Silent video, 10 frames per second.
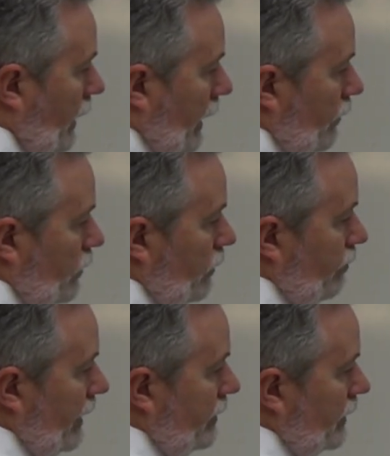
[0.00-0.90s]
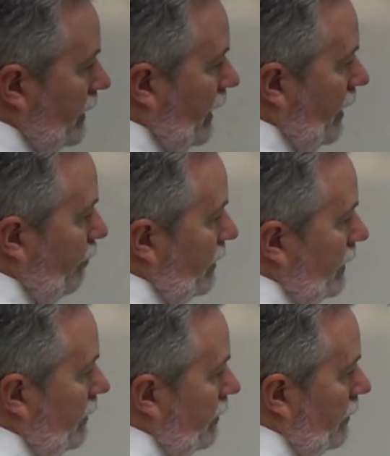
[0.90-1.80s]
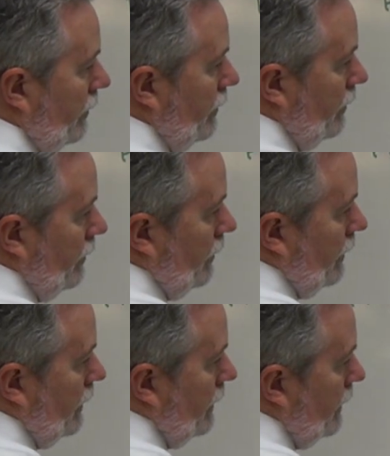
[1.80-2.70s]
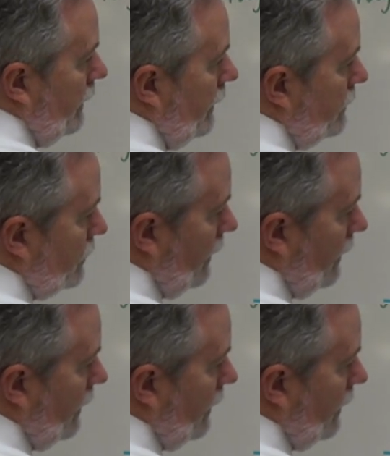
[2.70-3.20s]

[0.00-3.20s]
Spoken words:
And when we made the copy, each